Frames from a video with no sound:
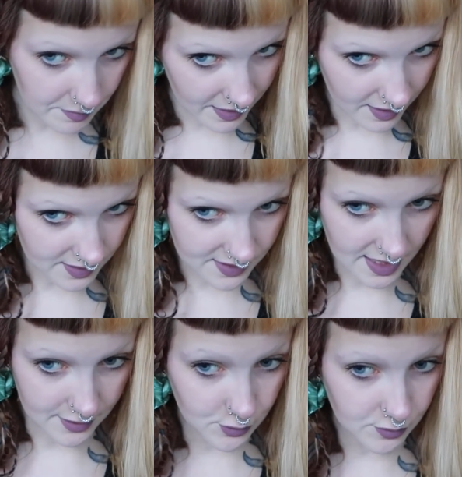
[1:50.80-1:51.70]
because
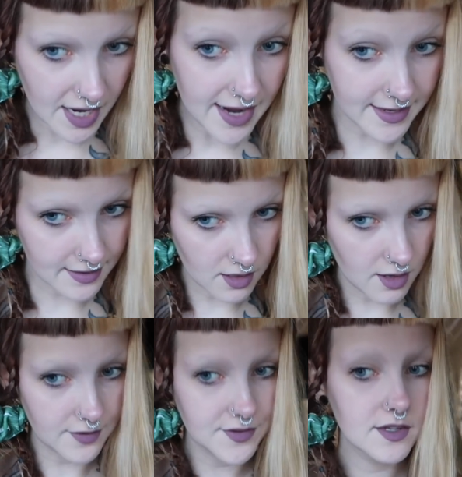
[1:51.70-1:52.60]
I do dye it a
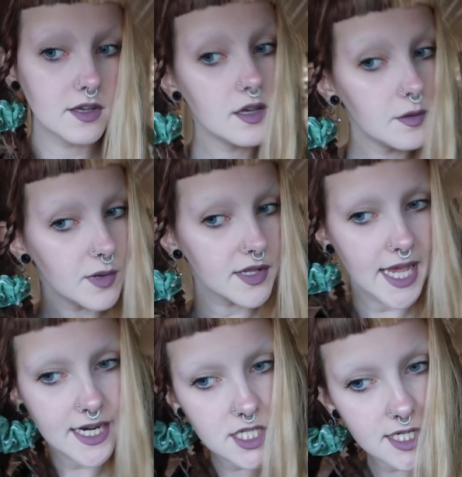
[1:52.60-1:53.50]
lot. But
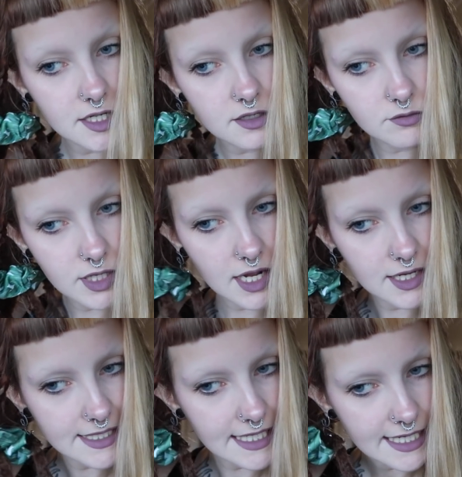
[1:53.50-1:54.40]
actually the
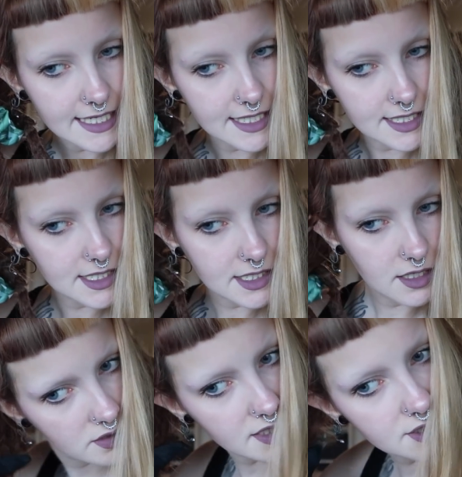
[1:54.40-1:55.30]
reality is
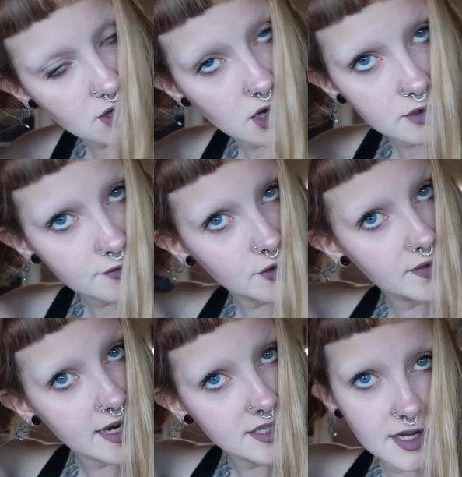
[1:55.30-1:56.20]
these colorful
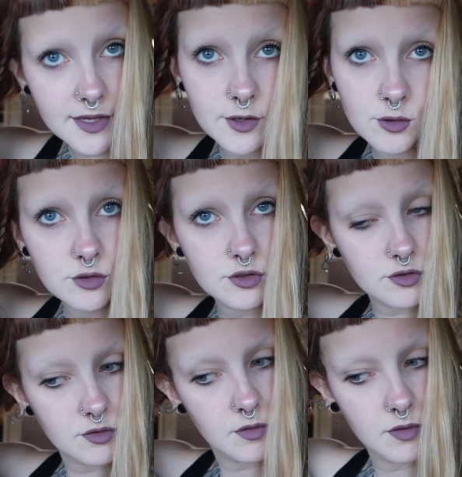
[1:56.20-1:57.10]
dyes I
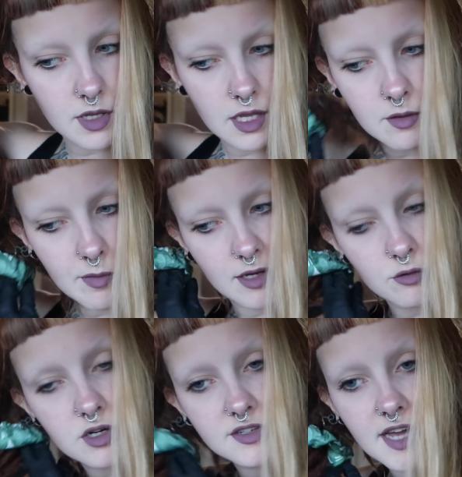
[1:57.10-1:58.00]
use by
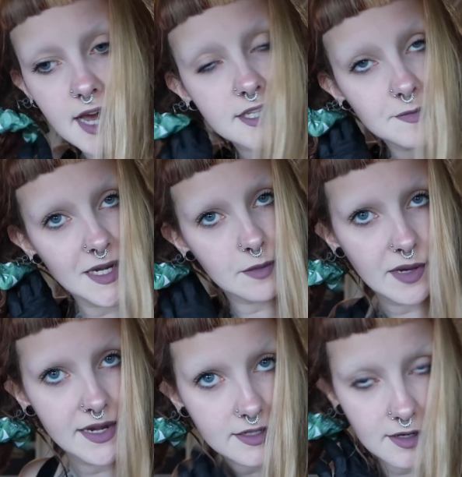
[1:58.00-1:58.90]
Lunar, Manic
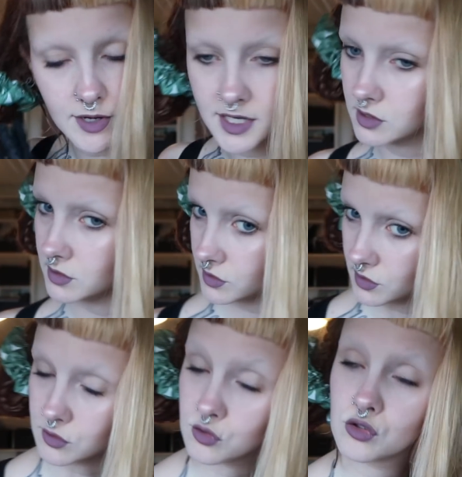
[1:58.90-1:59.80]
Panic Directions,
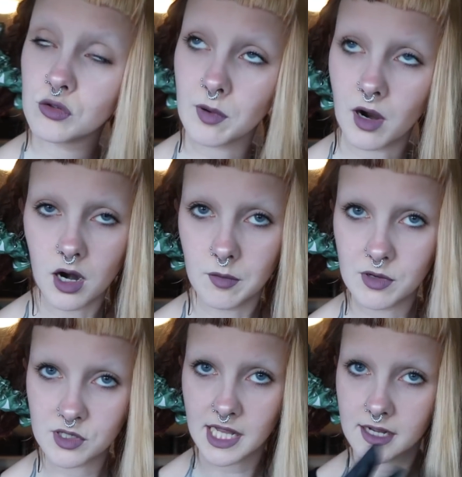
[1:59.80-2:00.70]
are super
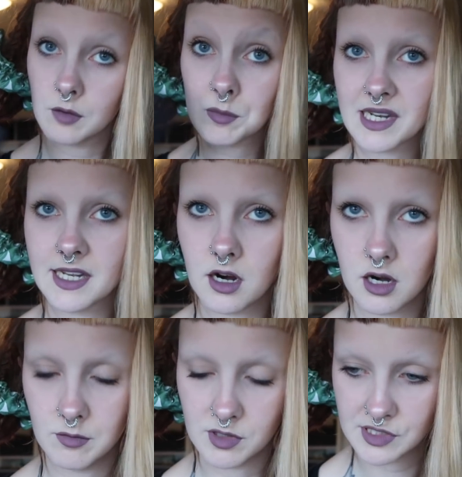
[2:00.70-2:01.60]
harmless, like completely
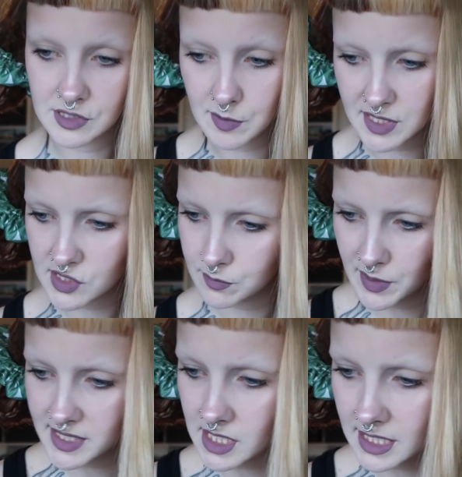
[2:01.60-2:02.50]
harmless. It's
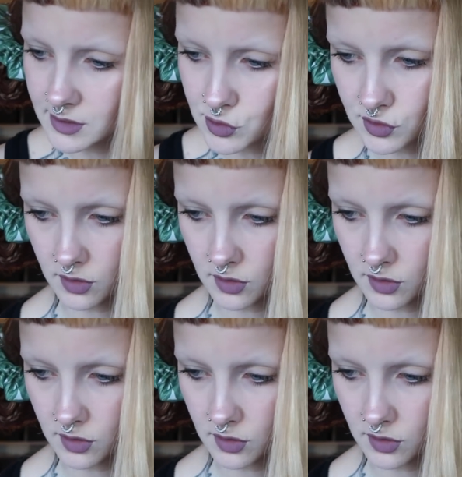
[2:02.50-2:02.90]
basically just